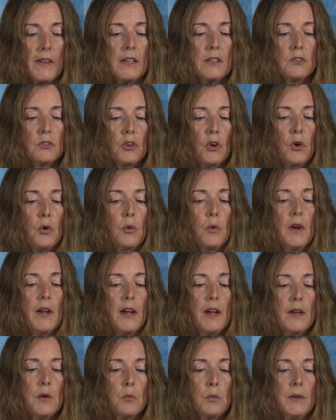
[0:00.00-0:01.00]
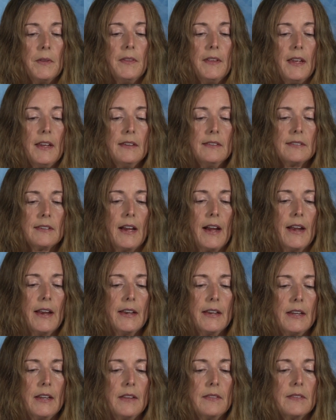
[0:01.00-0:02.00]
So with
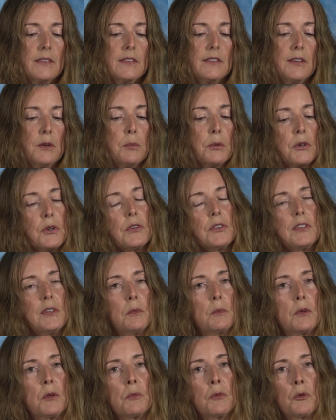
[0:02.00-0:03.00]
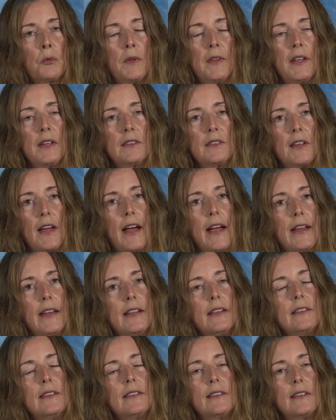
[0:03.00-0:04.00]
anxiety, the typical symptoms with
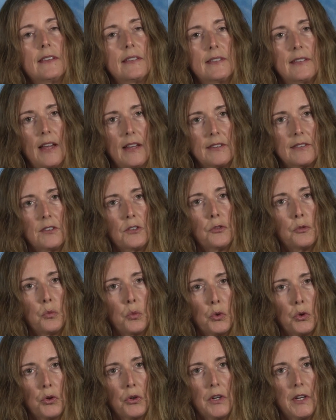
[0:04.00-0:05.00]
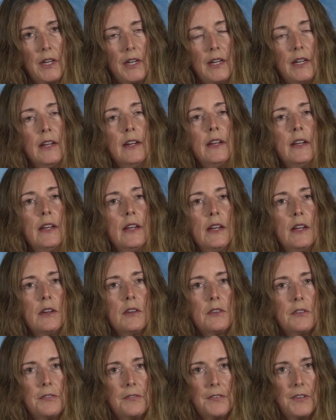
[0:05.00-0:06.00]
anxiety is excessive worry,
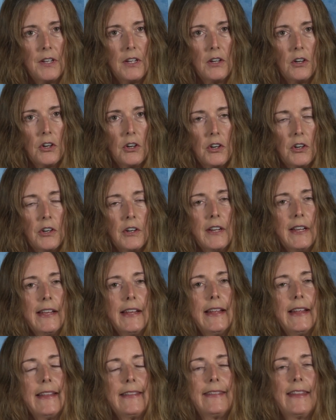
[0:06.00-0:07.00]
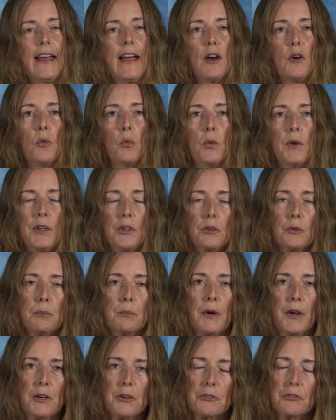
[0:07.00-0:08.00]
fear, that weird
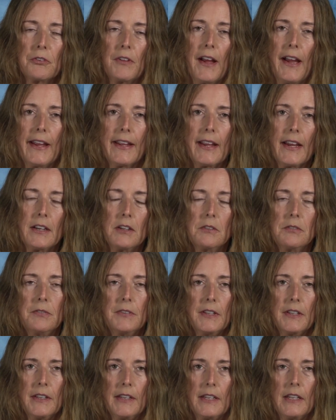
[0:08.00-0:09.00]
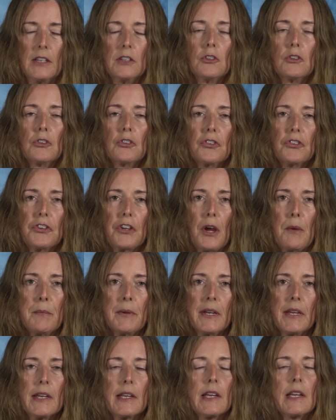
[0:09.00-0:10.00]
butterfly kind of feeling in your
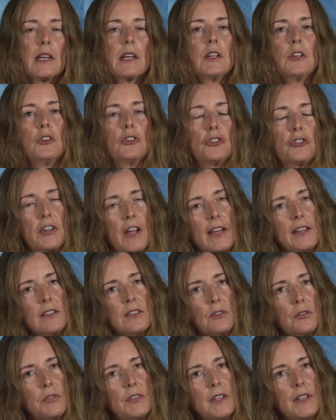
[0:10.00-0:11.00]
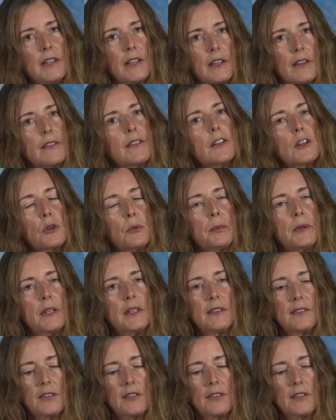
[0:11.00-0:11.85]
stomach, your chest feeling a little bit